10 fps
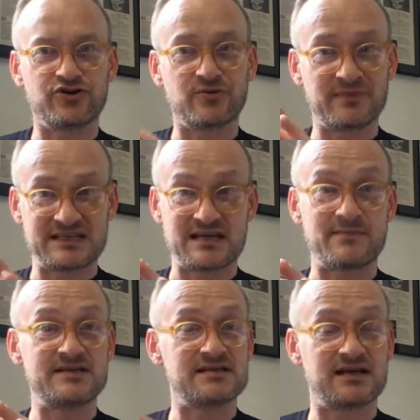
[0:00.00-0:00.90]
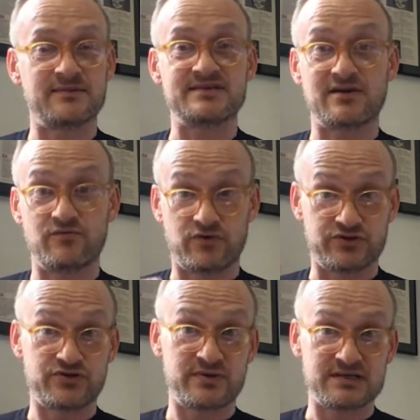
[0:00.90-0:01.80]
you can be timid. And I would say run
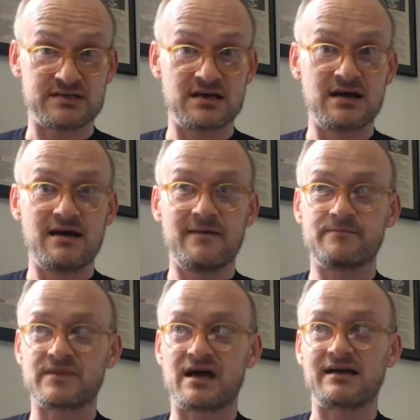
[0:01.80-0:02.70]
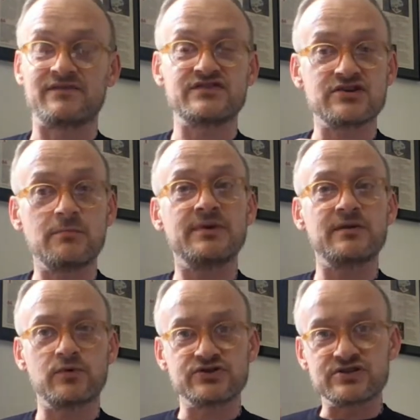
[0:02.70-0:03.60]
to it. And if
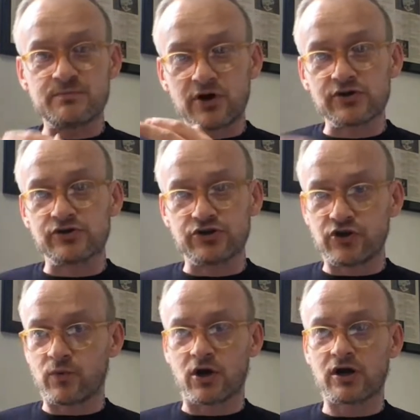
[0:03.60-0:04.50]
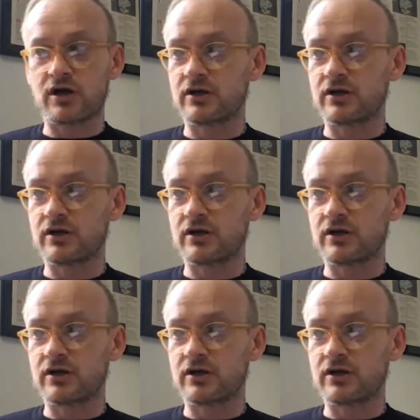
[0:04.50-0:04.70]
somebody wants to put on new work,